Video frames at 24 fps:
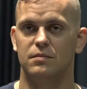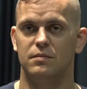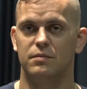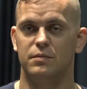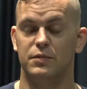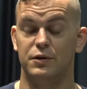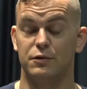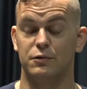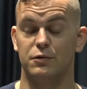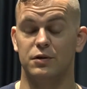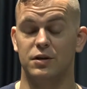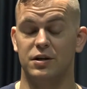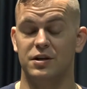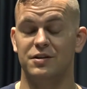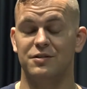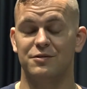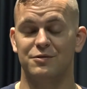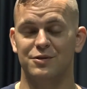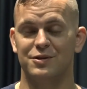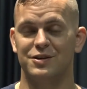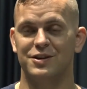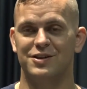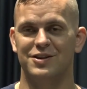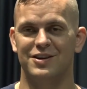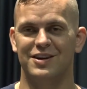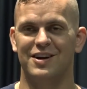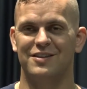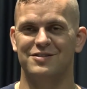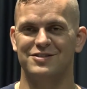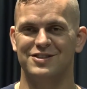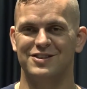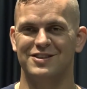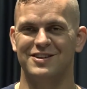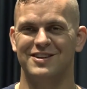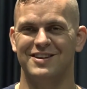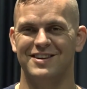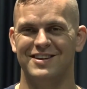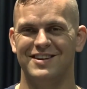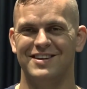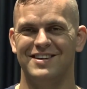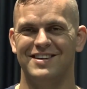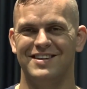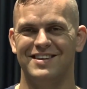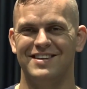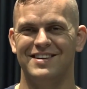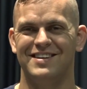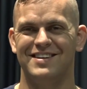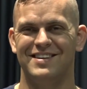be a really, really good officer.
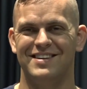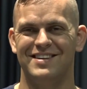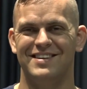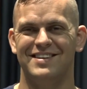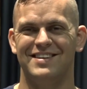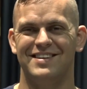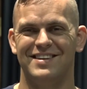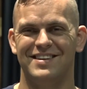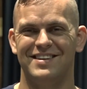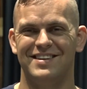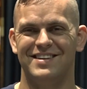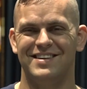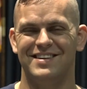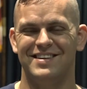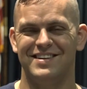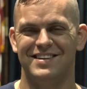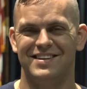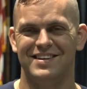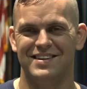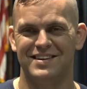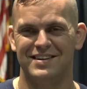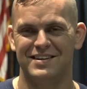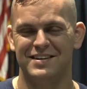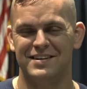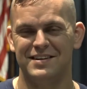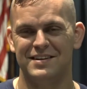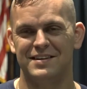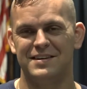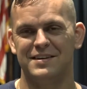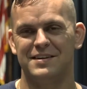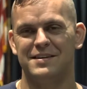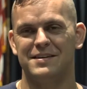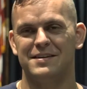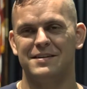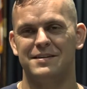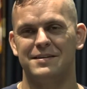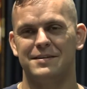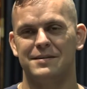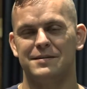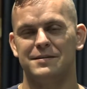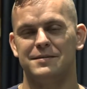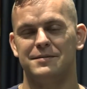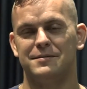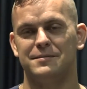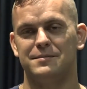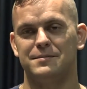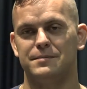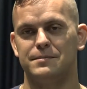What a way to honor
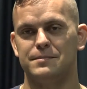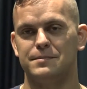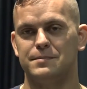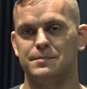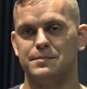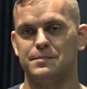your father.